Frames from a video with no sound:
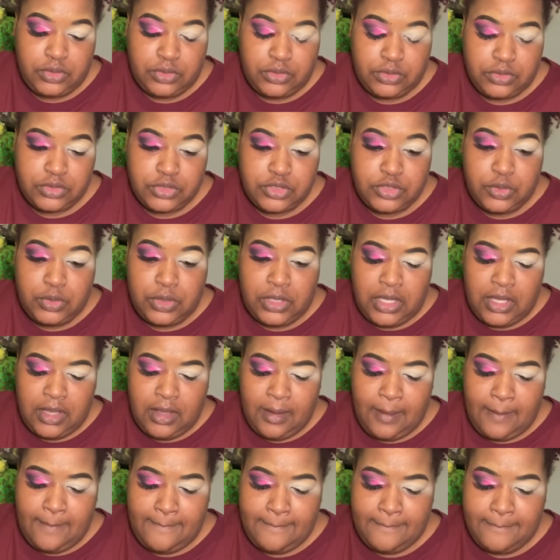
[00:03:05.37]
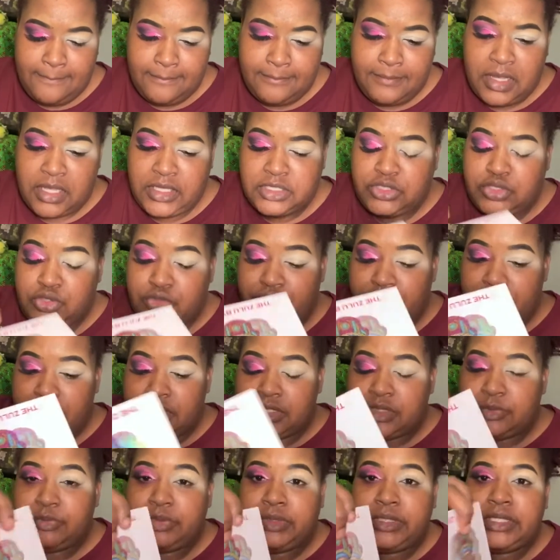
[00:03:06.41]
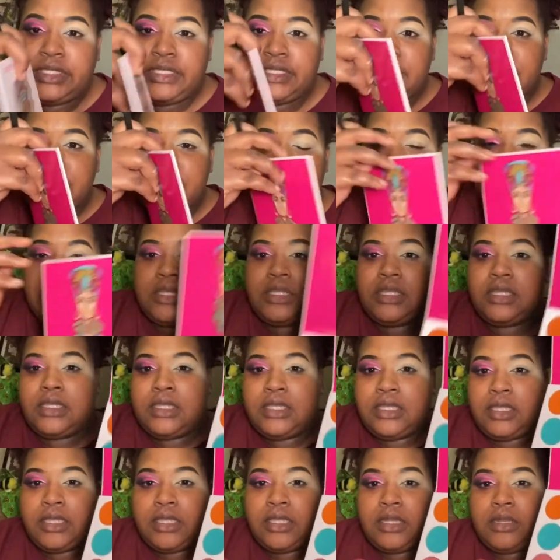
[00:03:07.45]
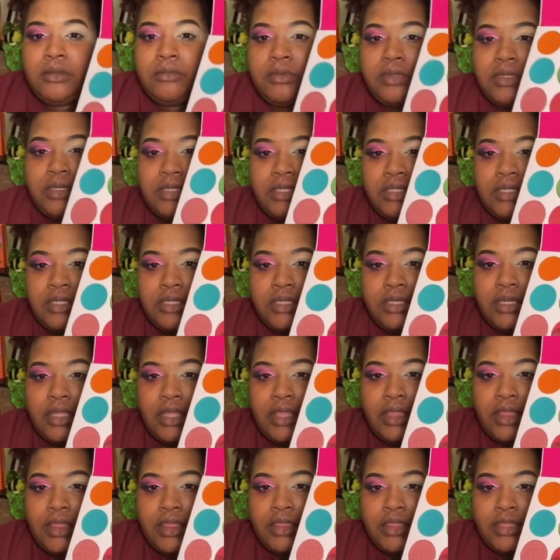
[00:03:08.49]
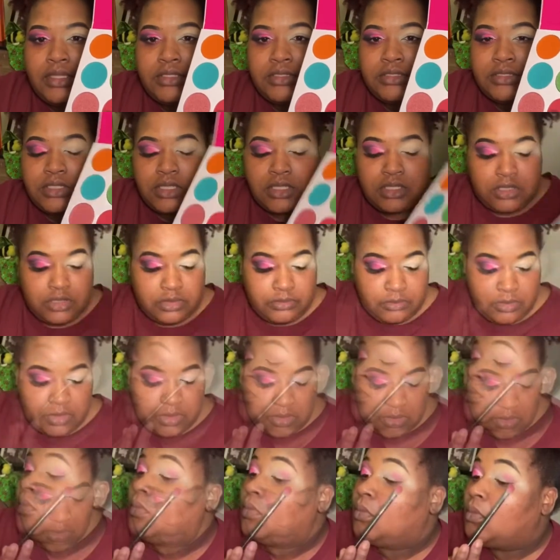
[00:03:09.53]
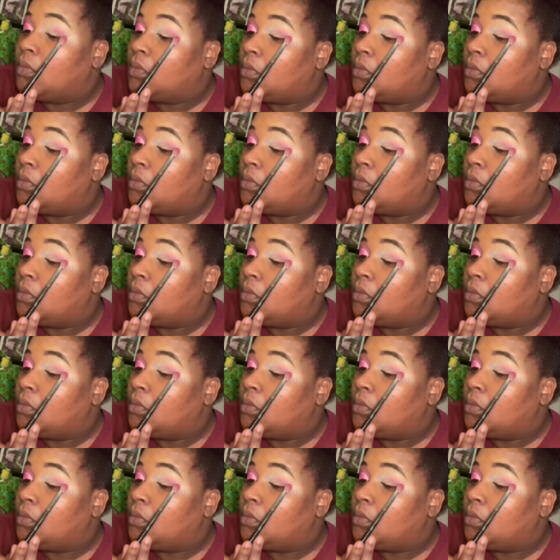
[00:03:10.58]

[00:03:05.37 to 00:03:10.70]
Zula by Juvia's Place. And I'm gonna get this color right here.